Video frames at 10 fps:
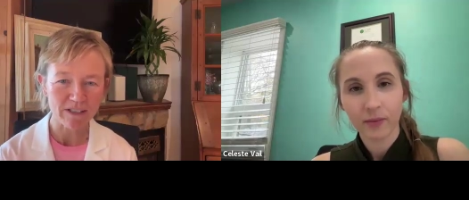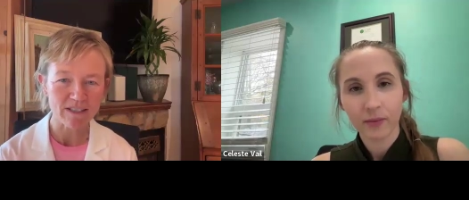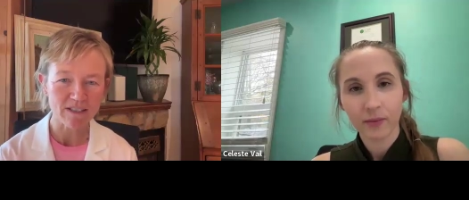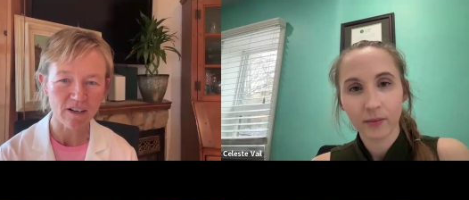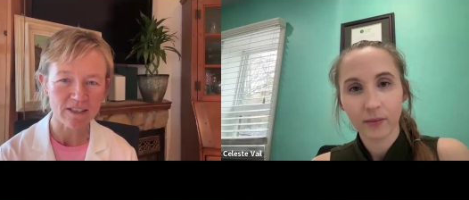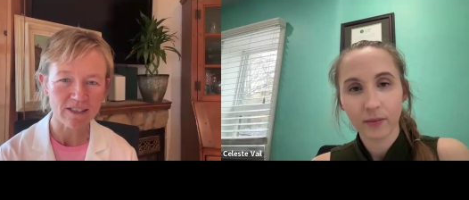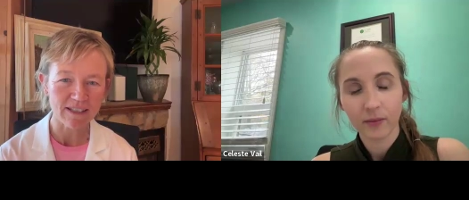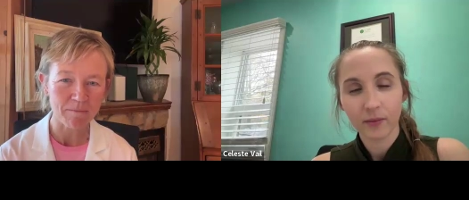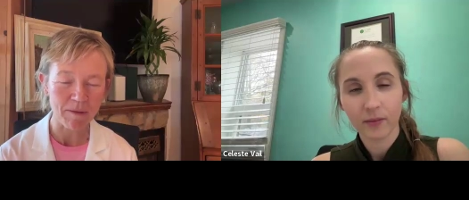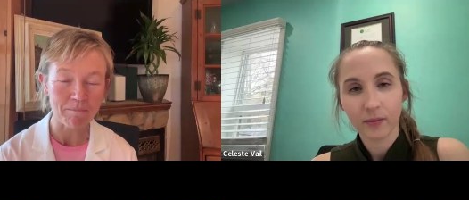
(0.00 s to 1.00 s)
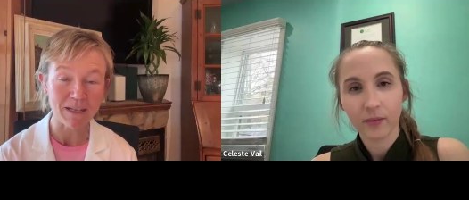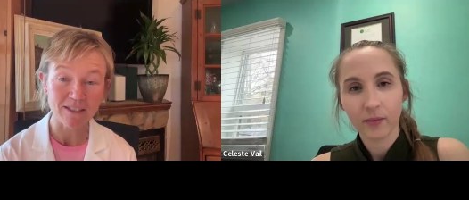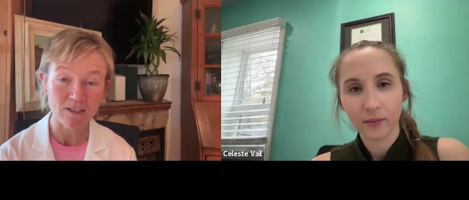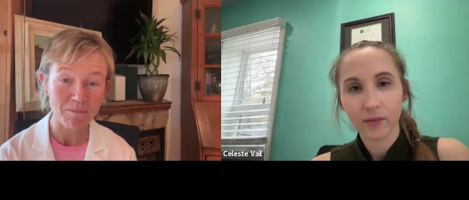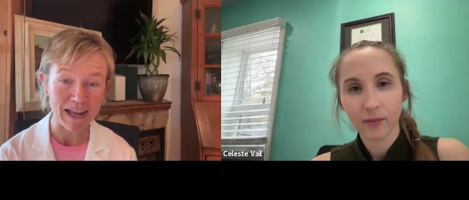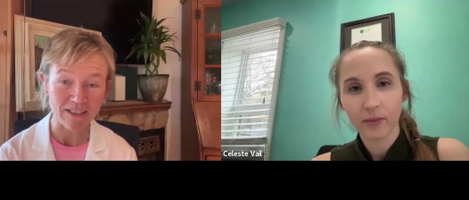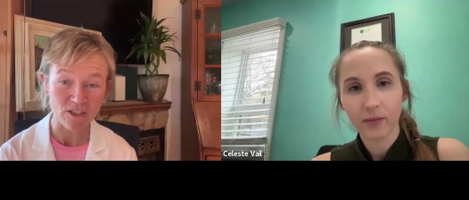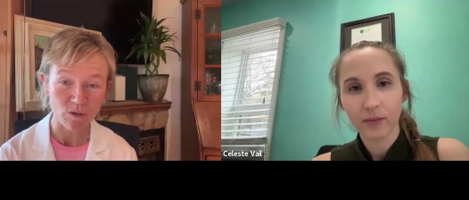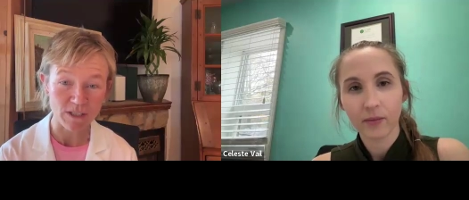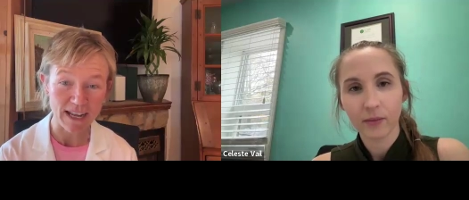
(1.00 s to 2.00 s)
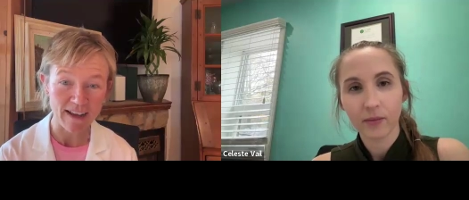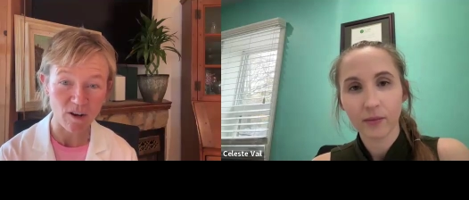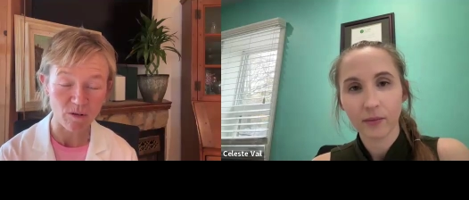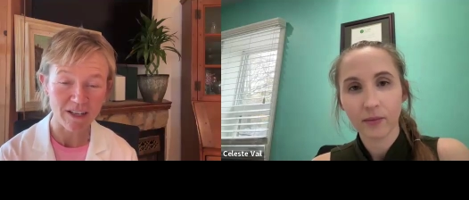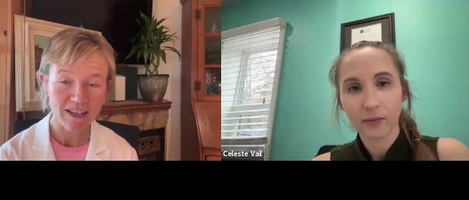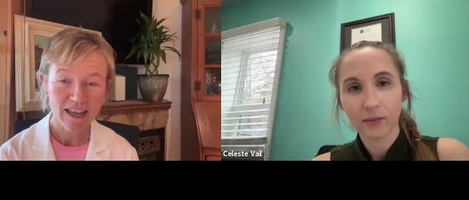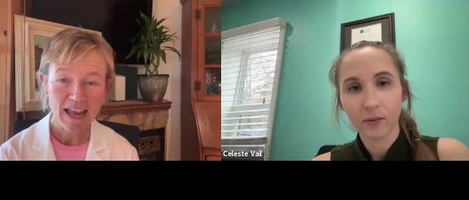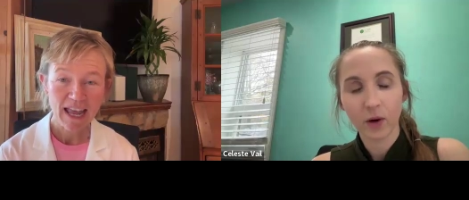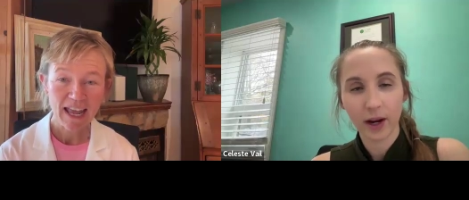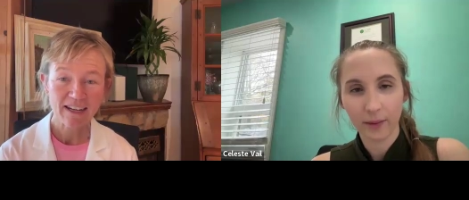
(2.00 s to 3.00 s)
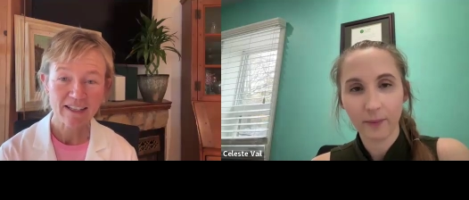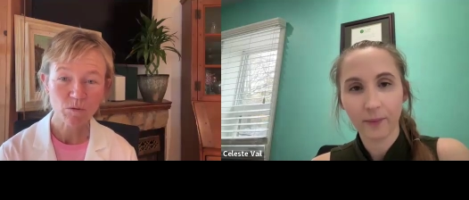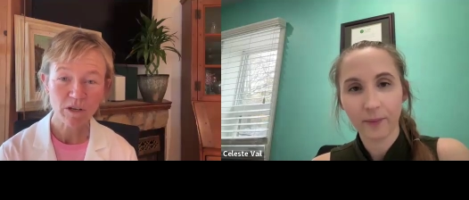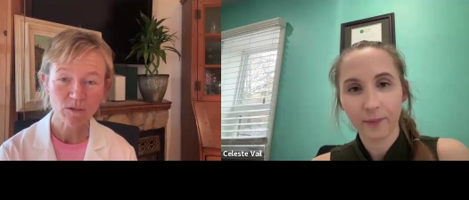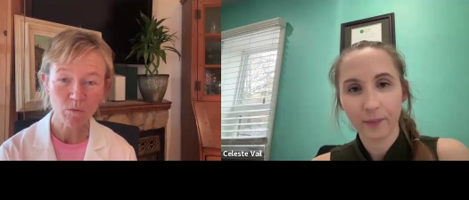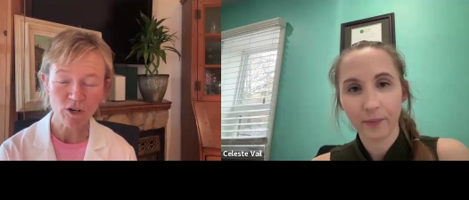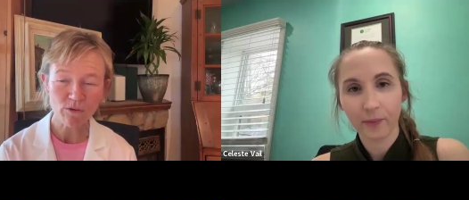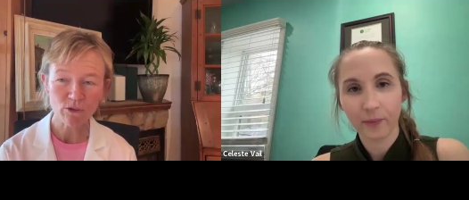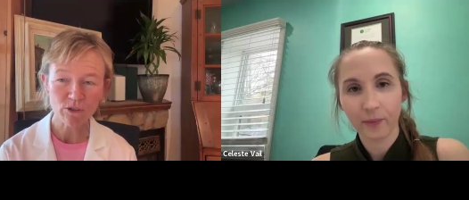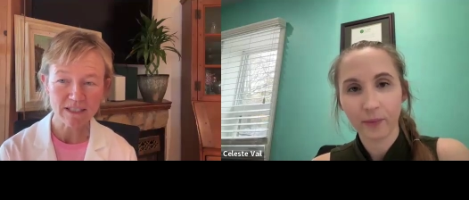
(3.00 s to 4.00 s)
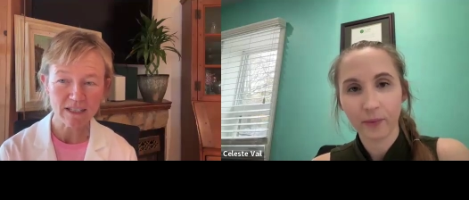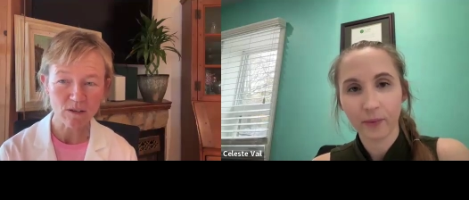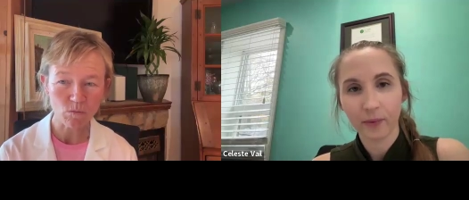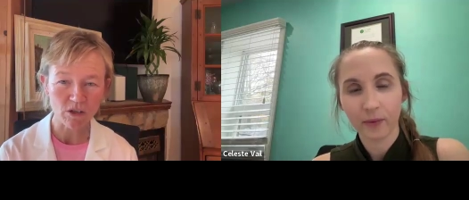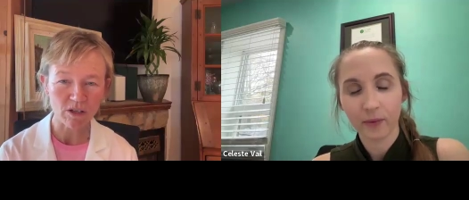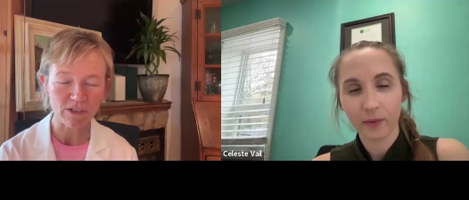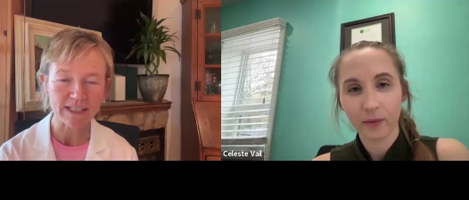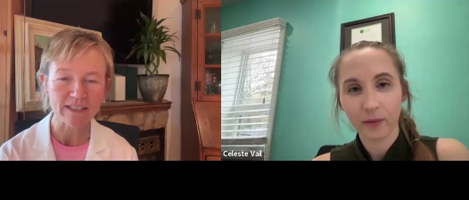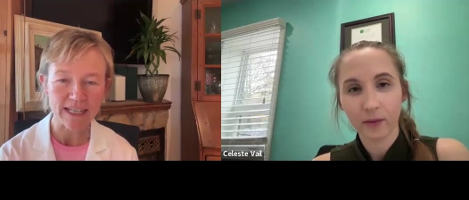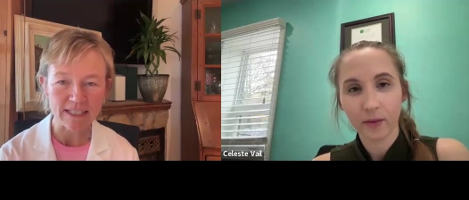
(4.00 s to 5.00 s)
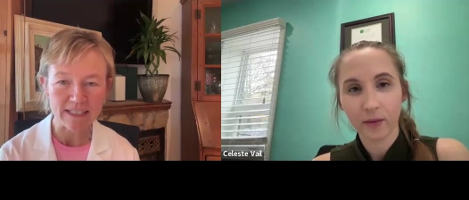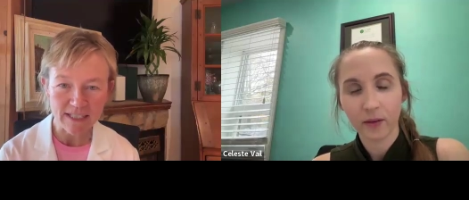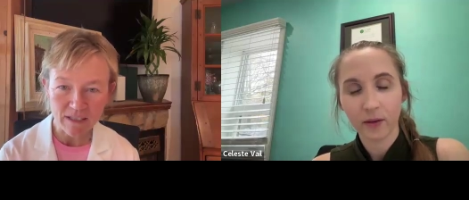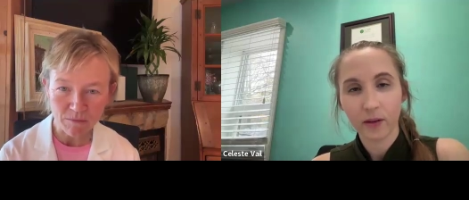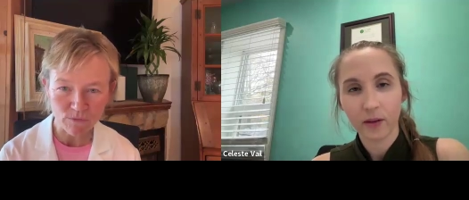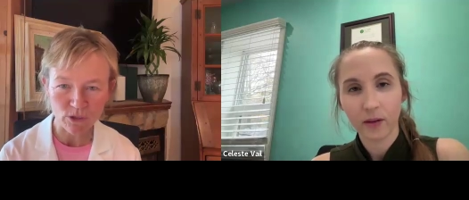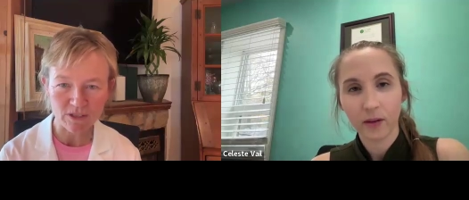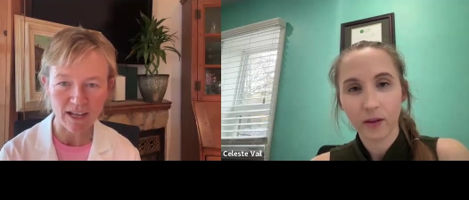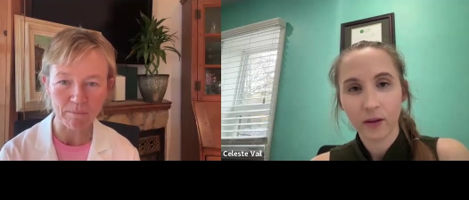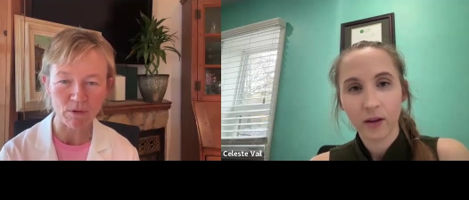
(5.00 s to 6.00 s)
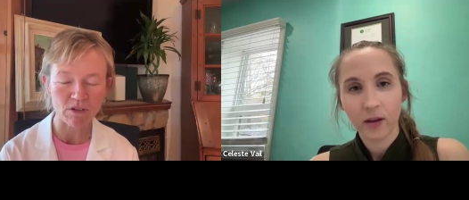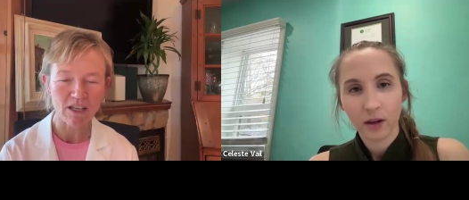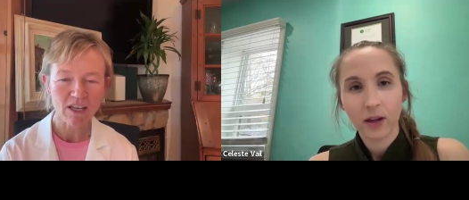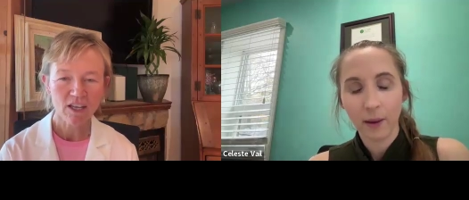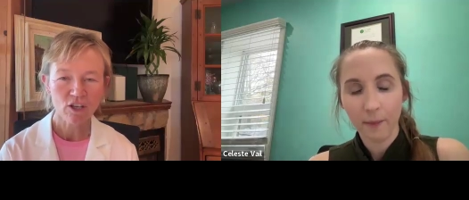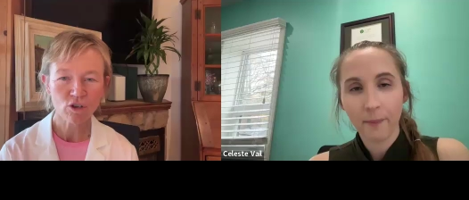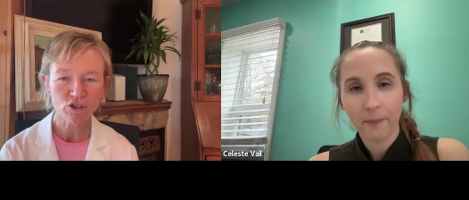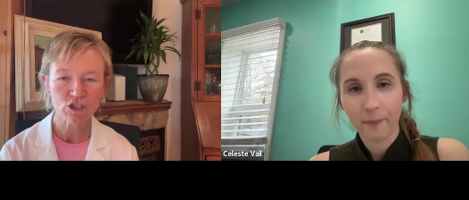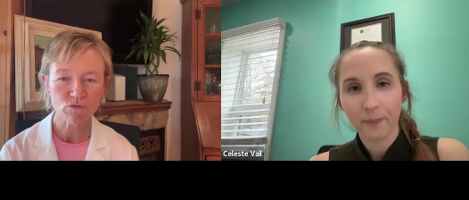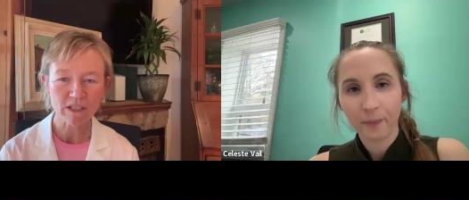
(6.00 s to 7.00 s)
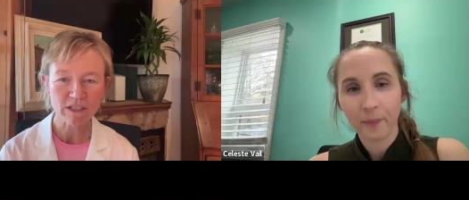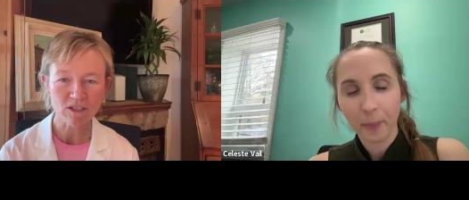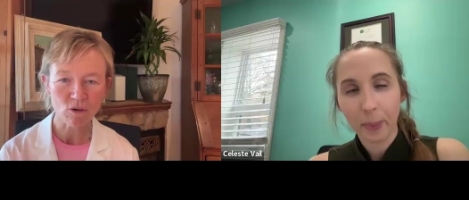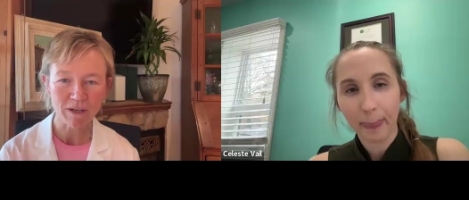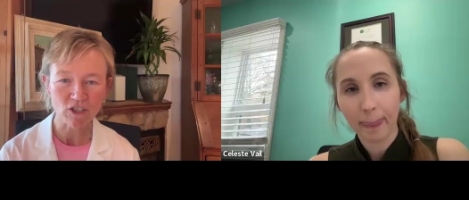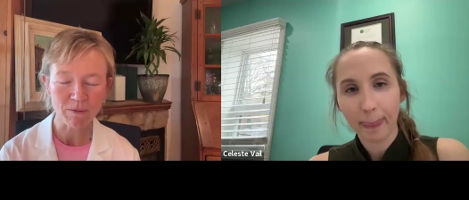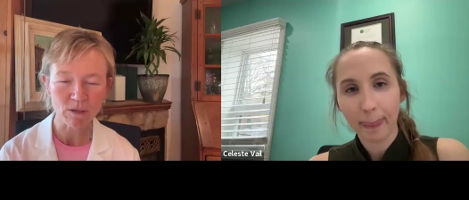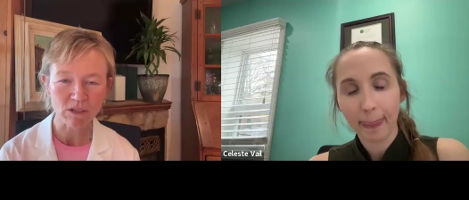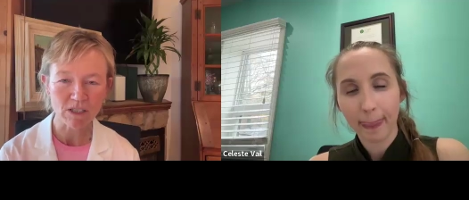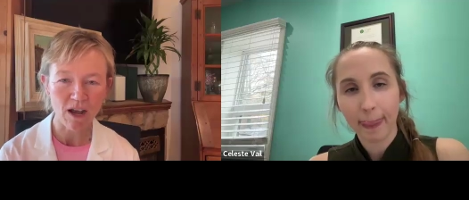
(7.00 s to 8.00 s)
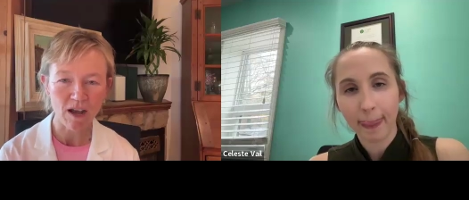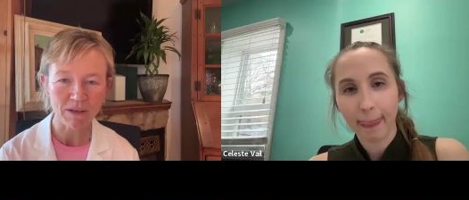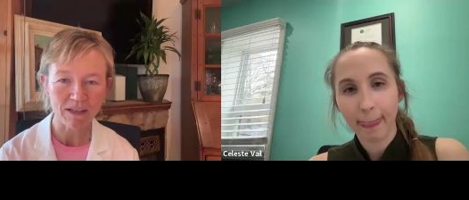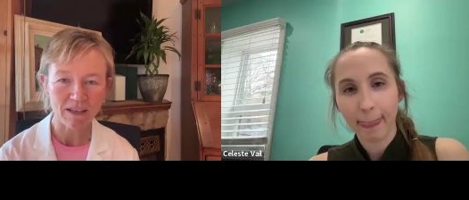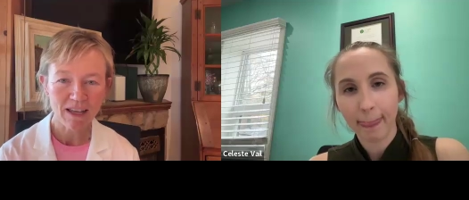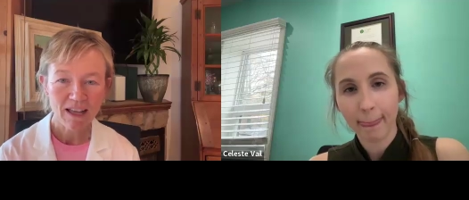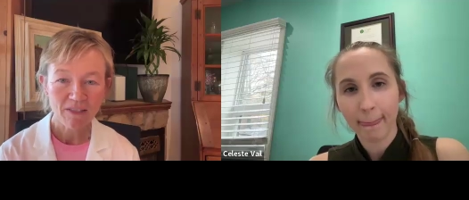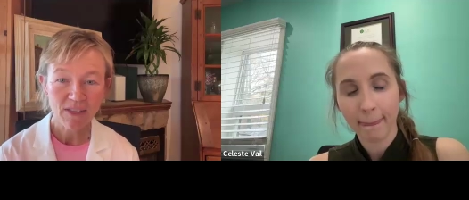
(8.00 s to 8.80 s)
Speaker 1: i really started seeing my muscle mass go down and it's, it's wonderful to see the work of like stacy sims for example you know she's written so much about the topic